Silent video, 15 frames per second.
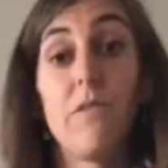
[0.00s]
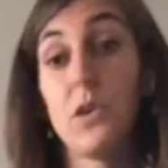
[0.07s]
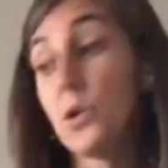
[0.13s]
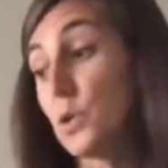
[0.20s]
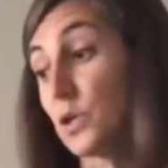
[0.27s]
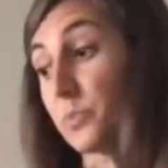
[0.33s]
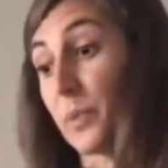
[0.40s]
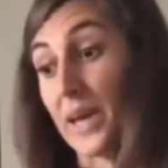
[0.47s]

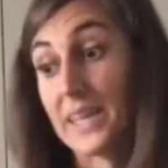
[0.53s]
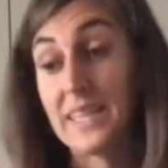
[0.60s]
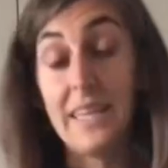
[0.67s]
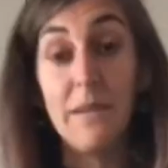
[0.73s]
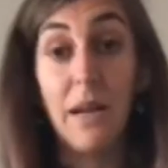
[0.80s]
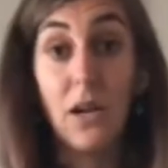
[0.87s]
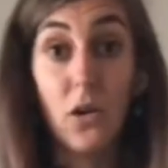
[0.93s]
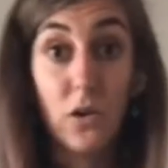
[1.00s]
use pectin,
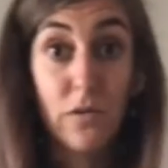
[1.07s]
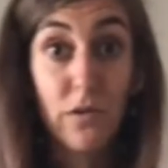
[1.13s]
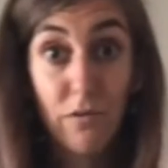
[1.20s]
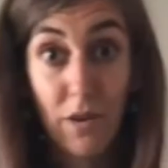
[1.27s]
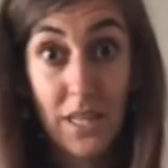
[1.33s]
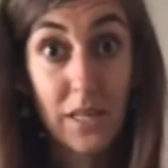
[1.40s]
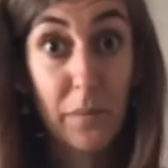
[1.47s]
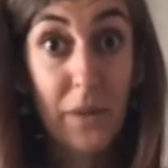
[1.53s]
a lot of the
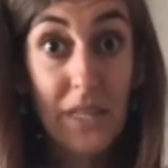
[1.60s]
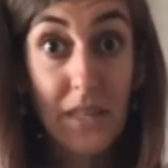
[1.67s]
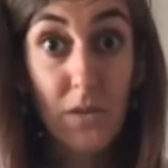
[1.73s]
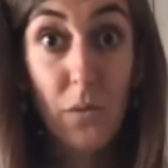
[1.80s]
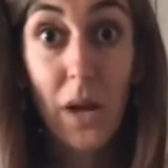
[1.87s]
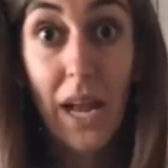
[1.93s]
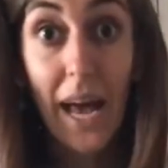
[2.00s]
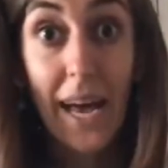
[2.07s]
recipes as
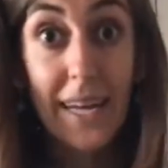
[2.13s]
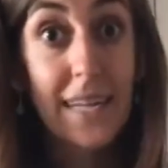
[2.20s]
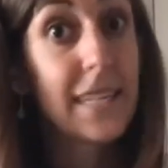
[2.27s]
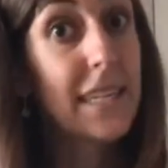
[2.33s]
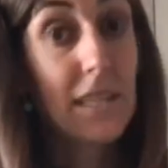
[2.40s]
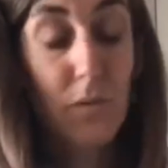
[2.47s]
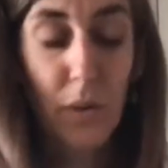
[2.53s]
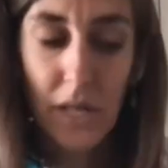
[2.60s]
well add.
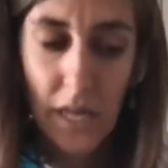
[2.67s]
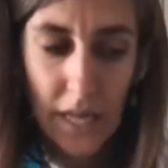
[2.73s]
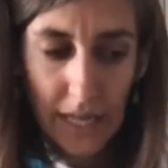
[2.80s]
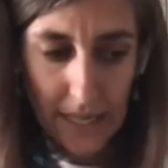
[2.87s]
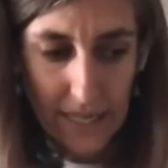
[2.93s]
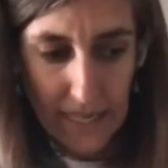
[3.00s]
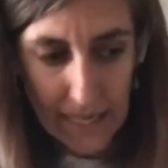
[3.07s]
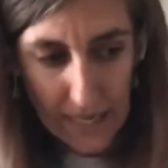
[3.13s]
This one
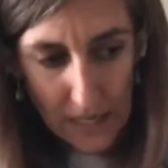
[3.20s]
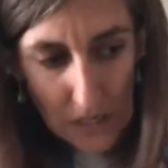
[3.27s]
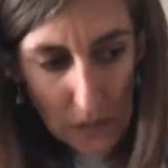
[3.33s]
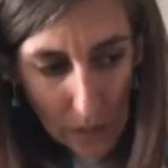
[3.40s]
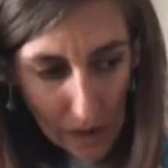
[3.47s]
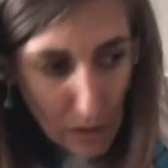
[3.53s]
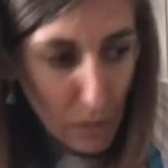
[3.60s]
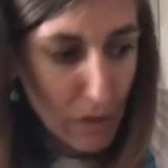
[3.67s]
didn't, so
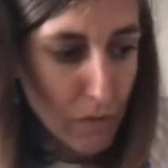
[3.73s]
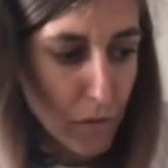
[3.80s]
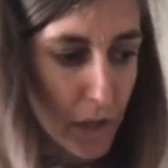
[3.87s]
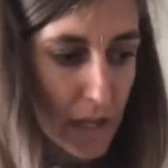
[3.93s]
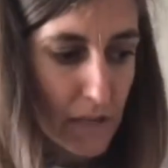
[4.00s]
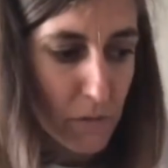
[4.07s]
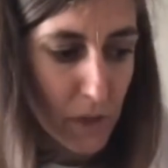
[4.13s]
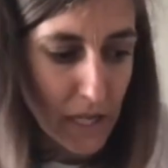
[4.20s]
I went for
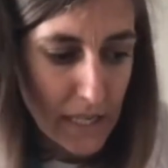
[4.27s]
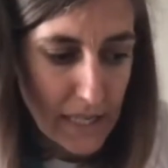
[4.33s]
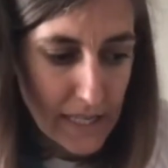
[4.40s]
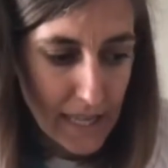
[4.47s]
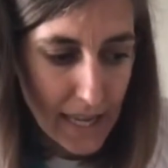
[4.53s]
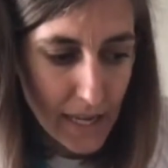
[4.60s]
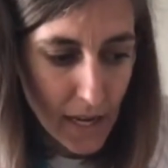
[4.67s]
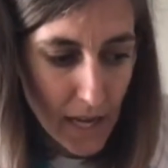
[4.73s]
this one
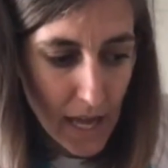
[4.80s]
instead.